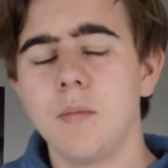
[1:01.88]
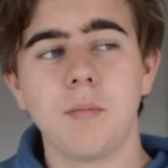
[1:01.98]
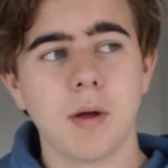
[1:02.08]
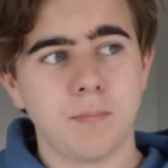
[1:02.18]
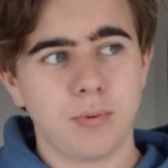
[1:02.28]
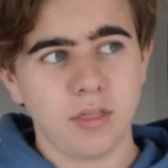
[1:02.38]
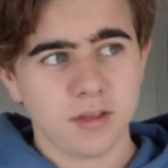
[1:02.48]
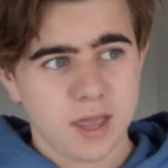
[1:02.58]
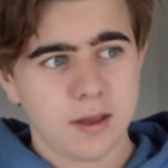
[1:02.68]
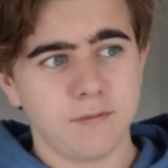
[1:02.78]
but my brother
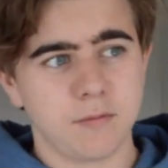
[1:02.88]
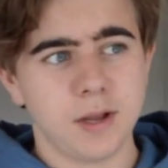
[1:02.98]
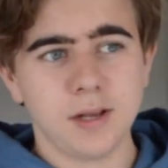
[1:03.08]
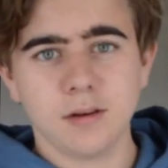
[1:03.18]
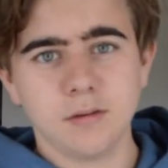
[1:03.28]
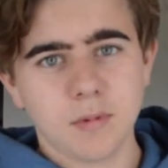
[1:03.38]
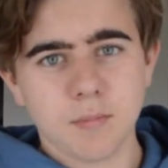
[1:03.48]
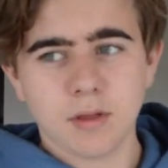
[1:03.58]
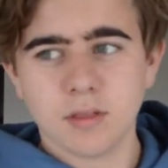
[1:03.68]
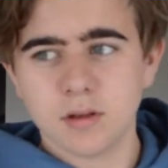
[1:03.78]
came from England. My
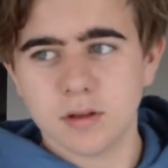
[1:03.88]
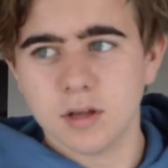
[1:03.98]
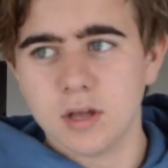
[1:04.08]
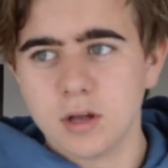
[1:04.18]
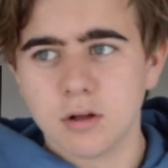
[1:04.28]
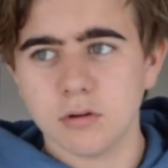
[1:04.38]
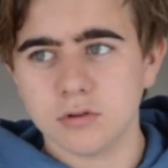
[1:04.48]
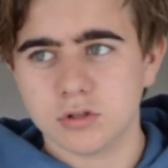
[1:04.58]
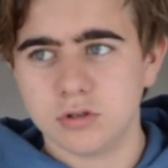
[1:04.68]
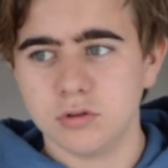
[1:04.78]
brother
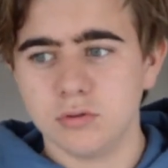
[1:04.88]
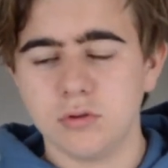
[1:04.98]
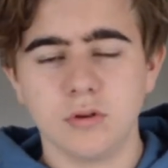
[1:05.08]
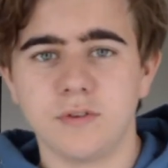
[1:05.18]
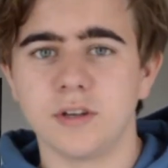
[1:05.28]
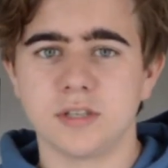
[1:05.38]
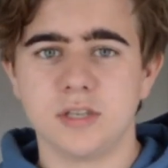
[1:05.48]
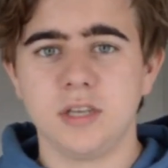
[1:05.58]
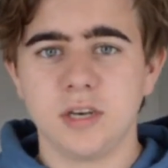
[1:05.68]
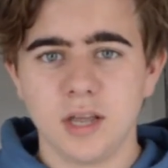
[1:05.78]
goes to
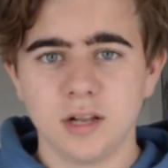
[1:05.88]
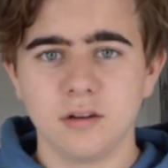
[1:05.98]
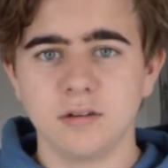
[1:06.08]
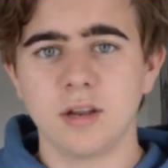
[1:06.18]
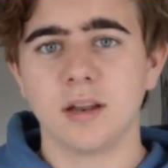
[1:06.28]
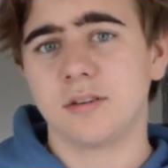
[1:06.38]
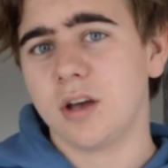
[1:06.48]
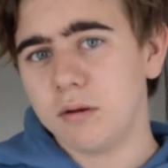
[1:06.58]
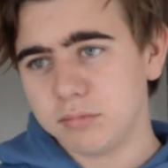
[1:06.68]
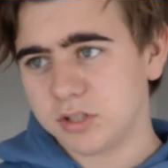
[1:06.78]
university in England, and
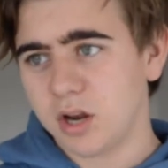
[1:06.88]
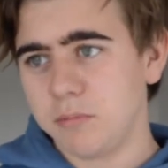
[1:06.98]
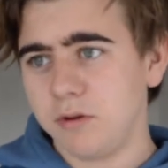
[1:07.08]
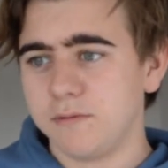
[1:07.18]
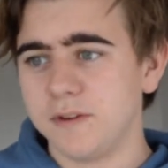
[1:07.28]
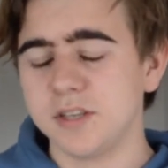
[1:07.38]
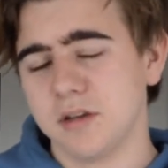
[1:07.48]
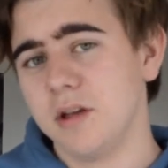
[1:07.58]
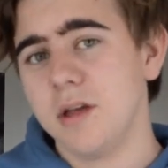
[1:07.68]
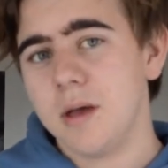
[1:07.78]
time to time he'll
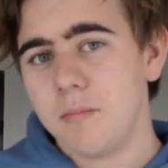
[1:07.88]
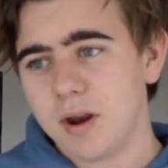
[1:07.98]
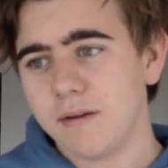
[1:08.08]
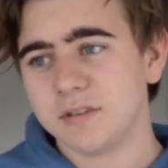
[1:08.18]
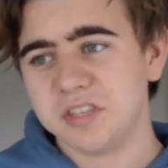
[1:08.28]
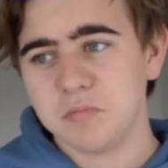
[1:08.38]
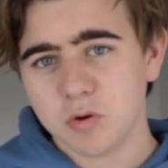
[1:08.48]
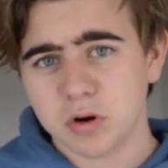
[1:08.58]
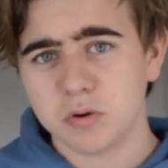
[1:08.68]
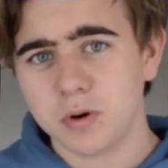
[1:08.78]
visit, but I haven't seen him in
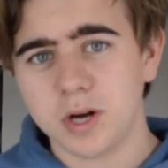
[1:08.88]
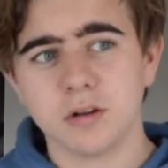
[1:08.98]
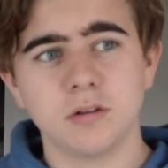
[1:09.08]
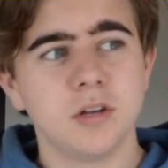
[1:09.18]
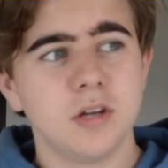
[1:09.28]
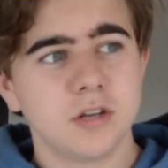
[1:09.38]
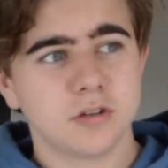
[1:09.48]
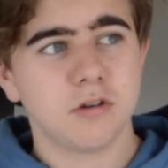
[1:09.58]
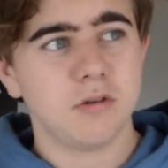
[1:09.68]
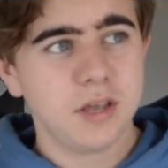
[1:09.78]
quite a while.
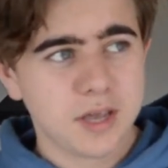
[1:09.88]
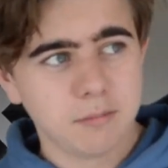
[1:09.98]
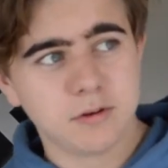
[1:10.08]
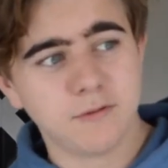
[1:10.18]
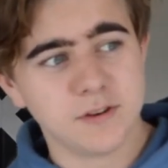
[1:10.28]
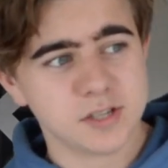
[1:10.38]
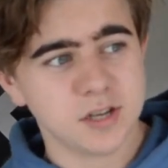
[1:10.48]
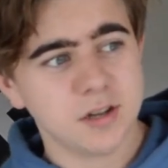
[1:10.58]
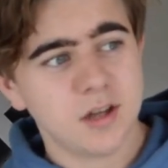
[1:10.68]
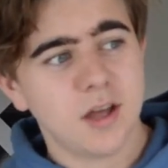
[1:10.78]
So he came to
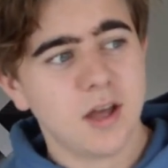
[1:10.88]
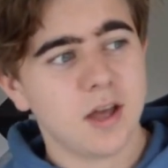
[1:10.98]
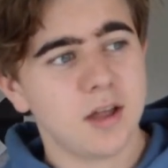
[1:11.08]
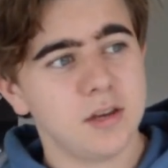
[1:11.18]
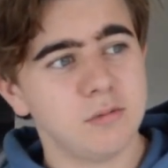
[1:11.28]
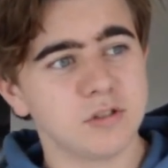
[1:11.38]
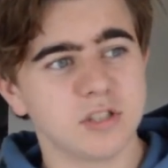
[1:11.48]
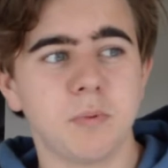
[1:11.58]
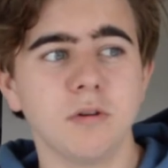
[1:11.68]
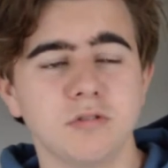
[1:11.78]
visit, and he wasn't
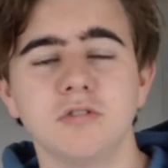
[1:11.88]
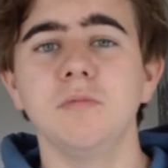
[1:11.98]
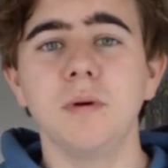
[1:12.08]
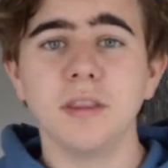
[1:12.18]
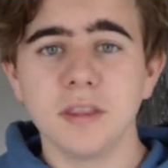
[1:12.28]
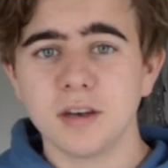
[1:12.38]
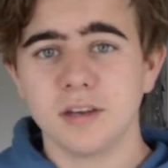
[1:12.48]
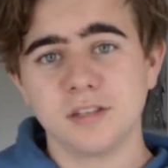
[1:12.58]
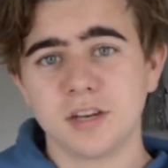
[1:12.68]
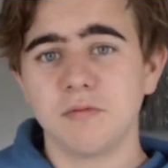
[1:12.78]
supposed to, but in the end
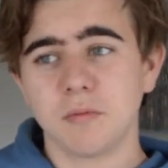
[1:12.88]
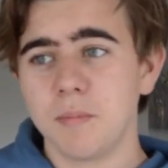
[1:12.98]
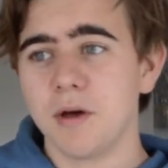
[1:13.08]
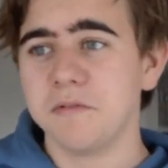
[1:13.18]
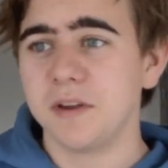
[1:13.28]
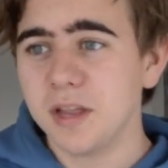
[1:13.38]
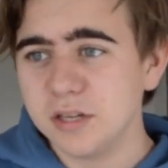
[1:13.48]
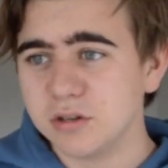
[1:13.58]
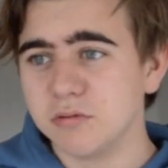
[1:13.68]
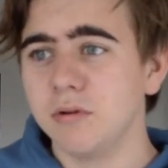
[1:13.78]
he stayed for my birthday,
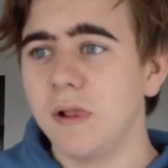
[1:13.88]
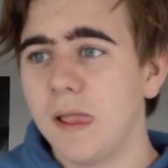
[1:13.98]
so